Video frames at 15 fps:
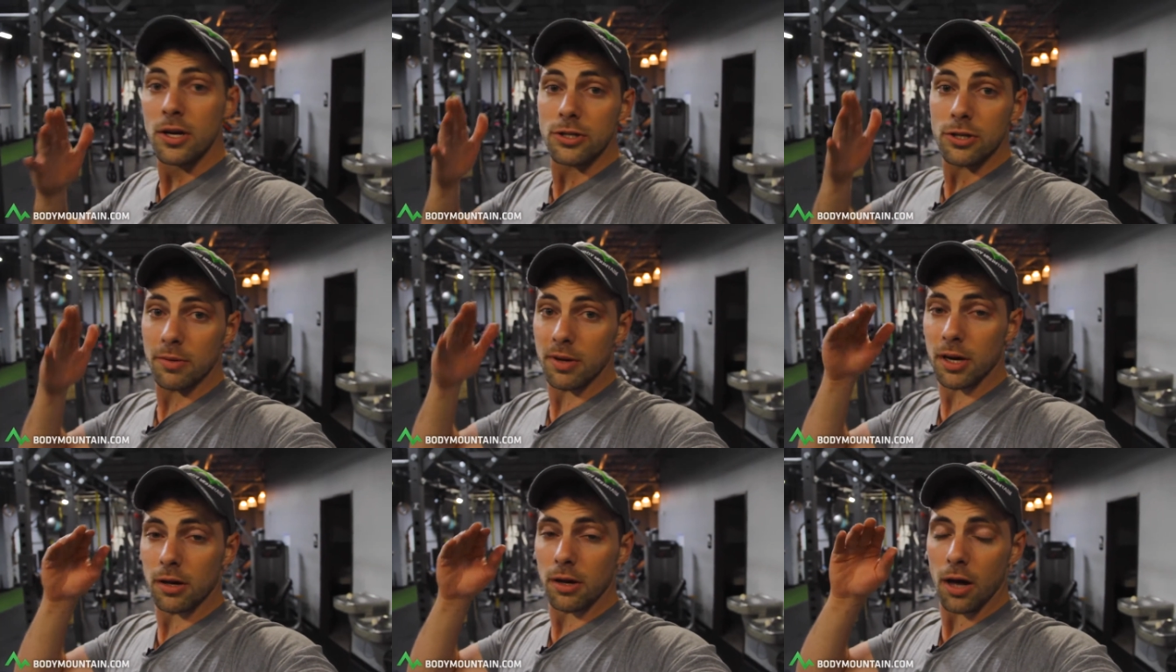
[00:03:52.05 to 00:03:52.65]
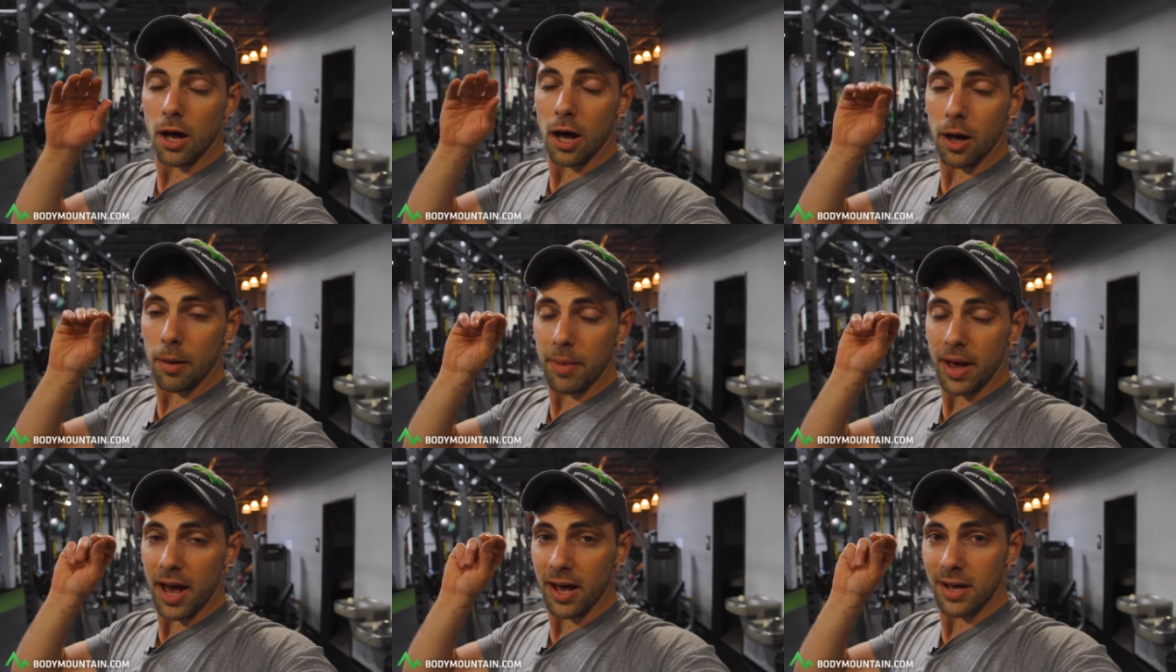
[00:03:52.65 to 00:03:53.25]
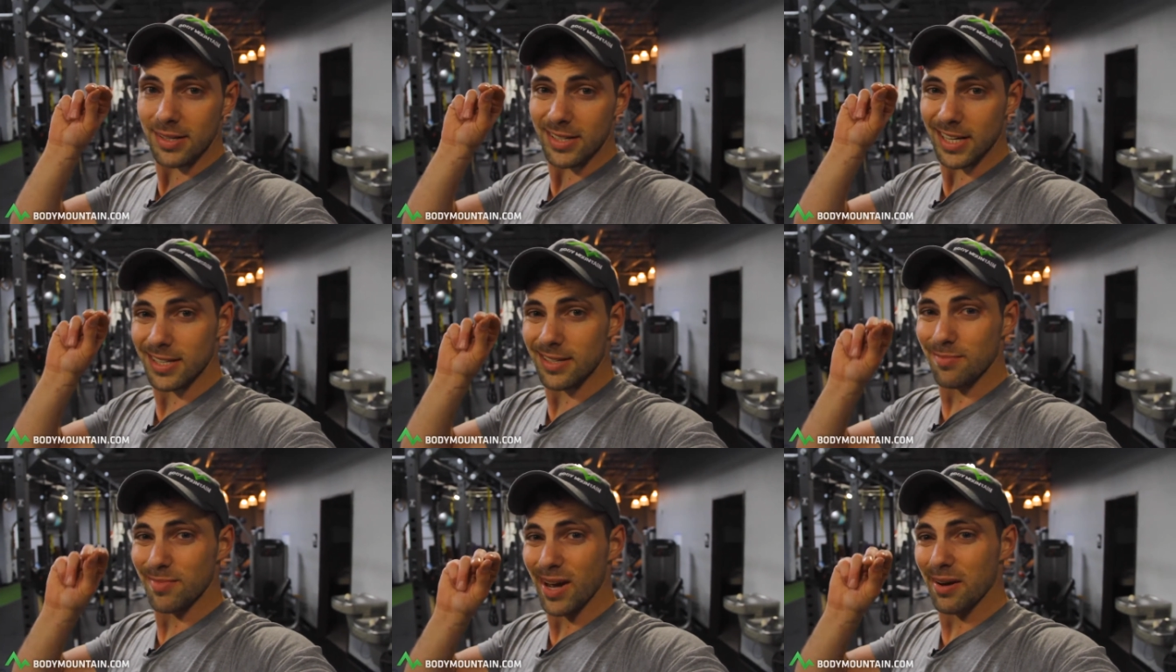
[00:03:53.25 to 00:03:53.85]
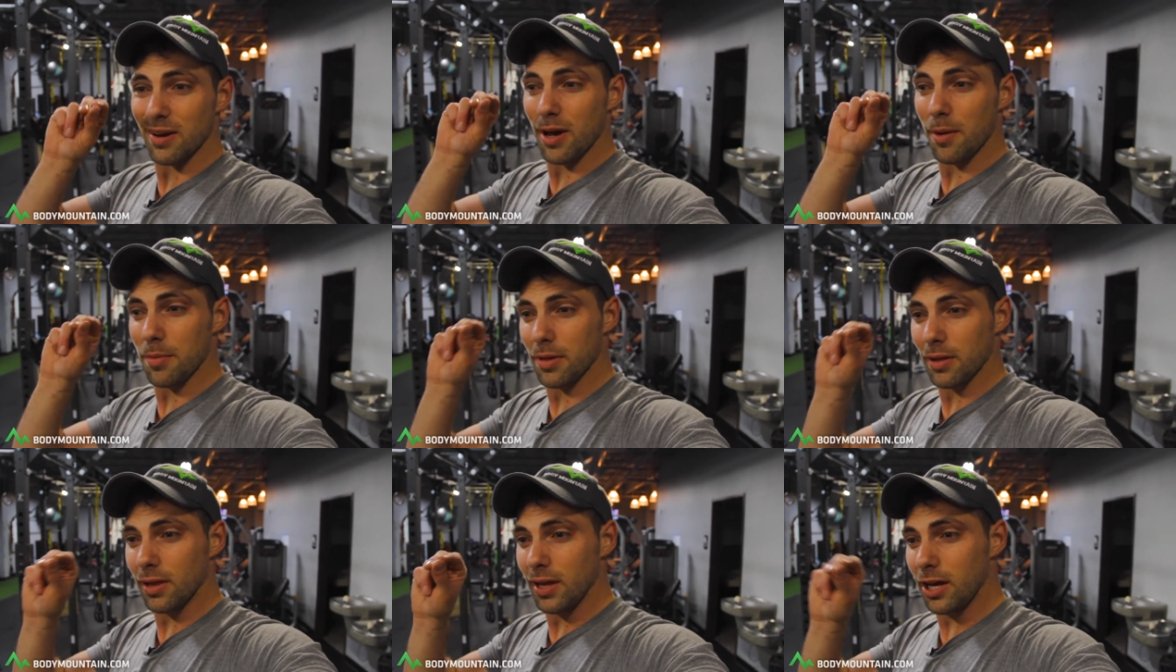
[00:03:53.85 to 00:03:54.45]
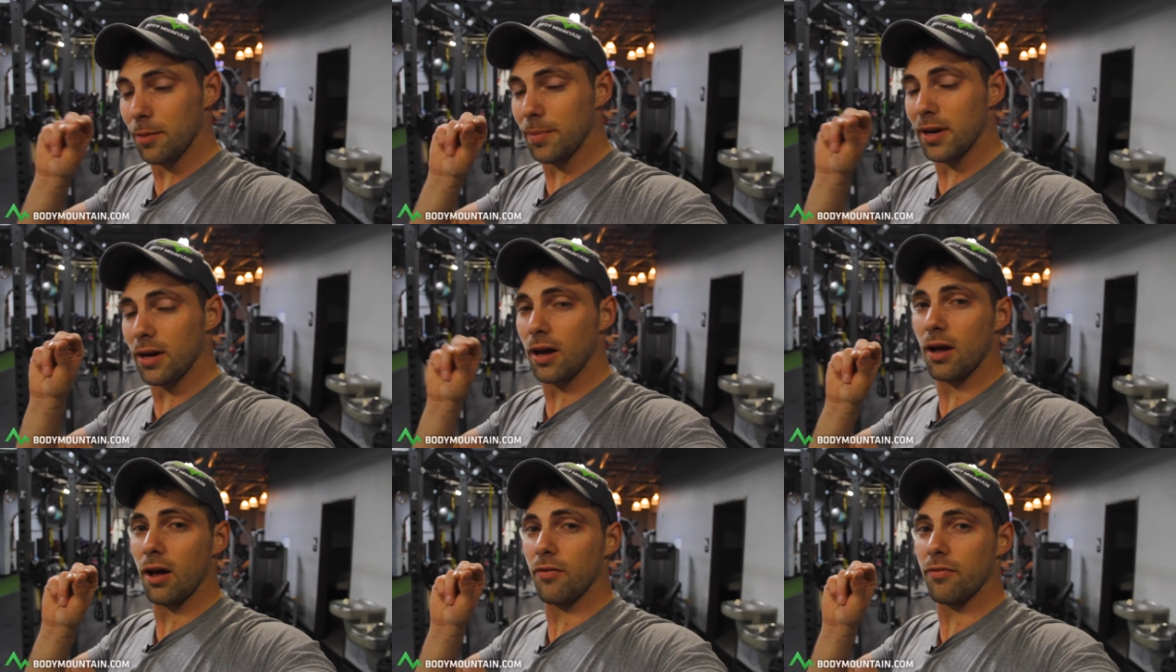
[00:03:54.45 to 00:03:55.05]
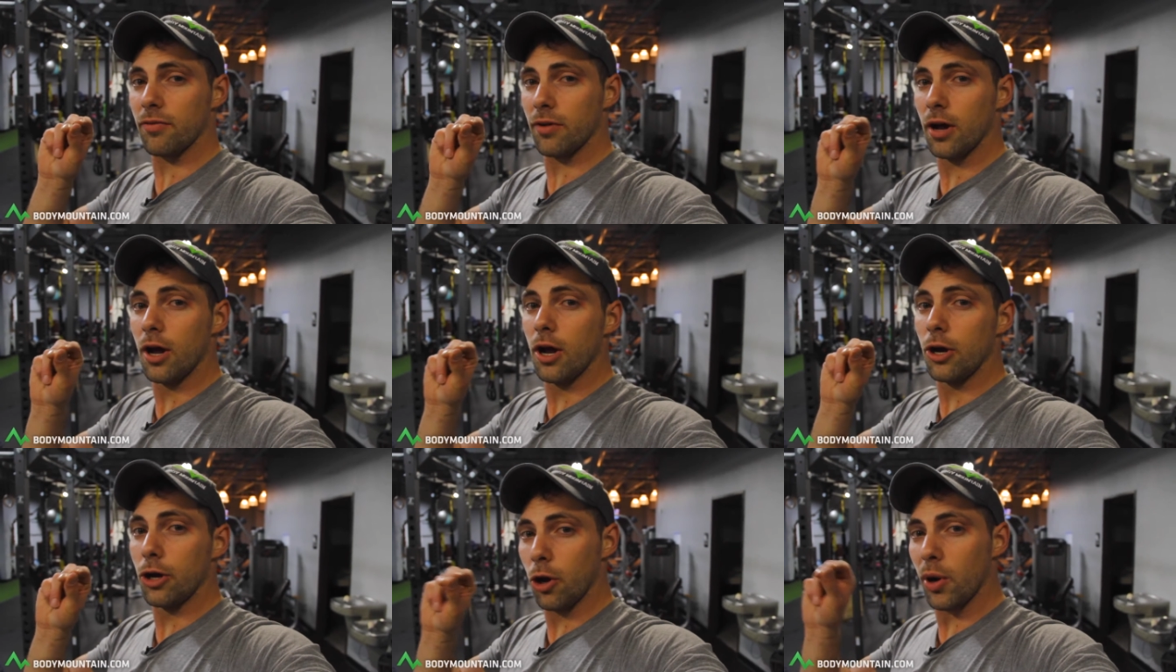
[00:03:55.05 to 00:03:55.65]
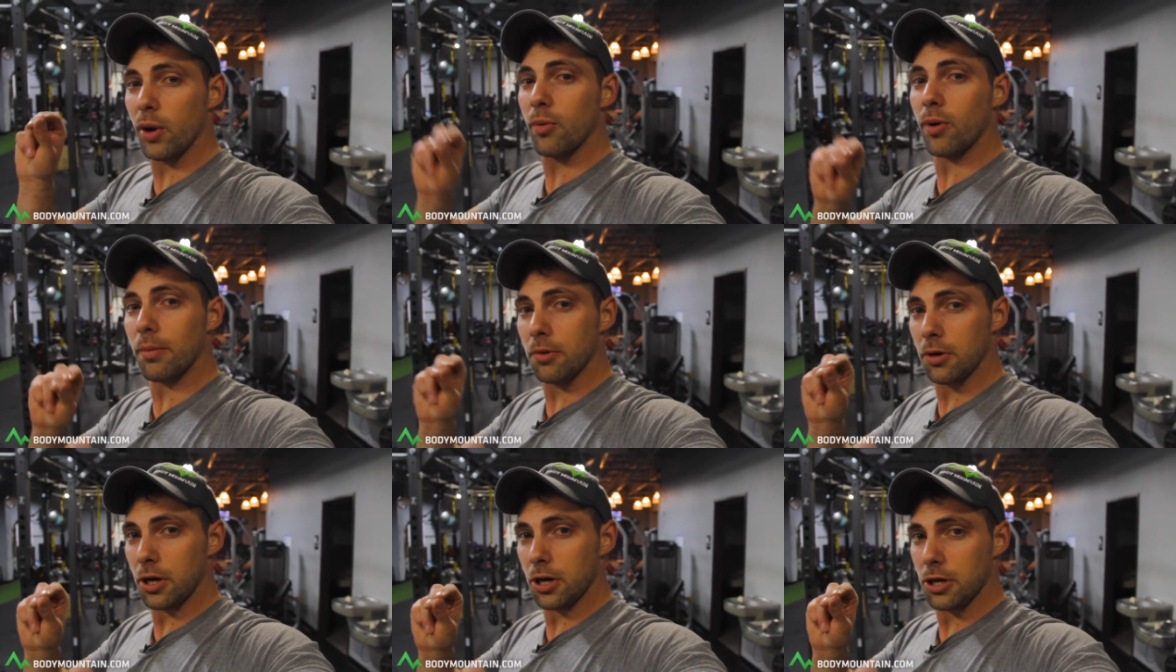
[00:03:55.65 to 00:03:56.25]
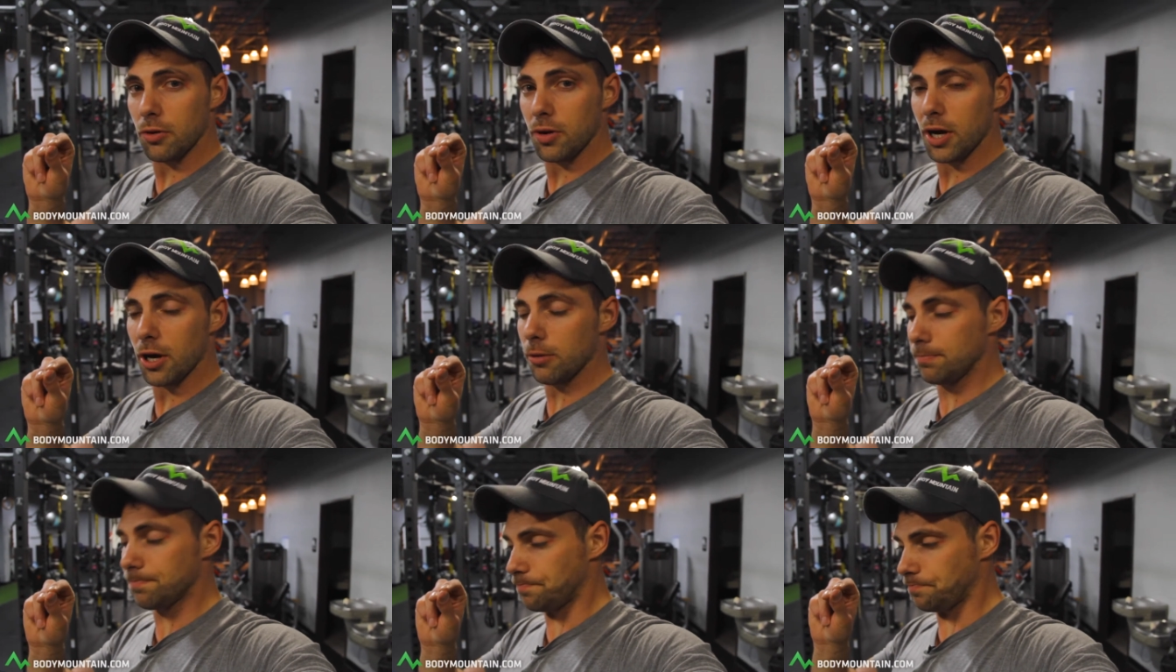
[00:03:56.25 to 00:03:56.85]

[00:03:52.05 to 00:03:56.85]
So I'm gonna um, take some time to come up with a little bit of knowing what I'm gonna do here,